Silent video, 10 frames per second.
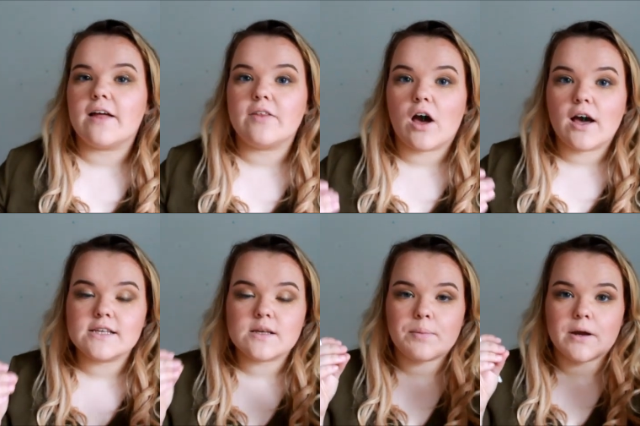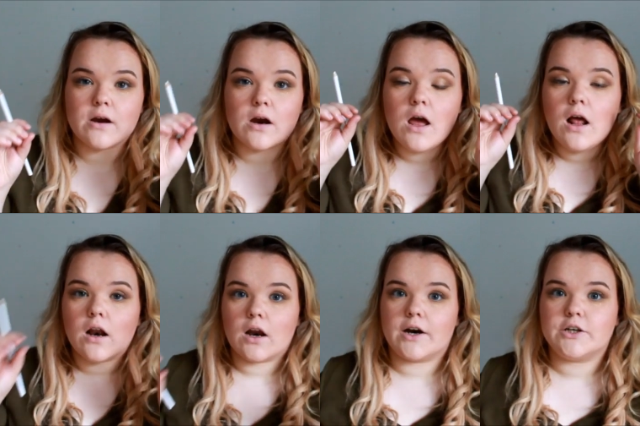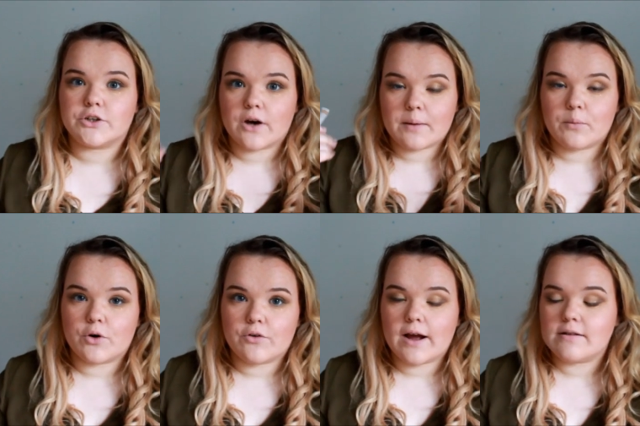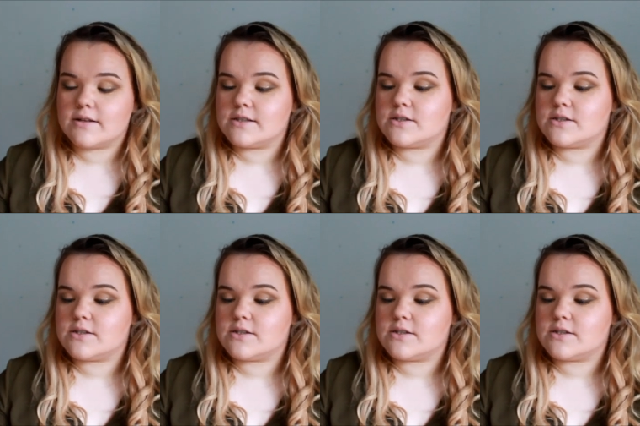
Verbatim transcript: and the eyes appear larger and more rounded.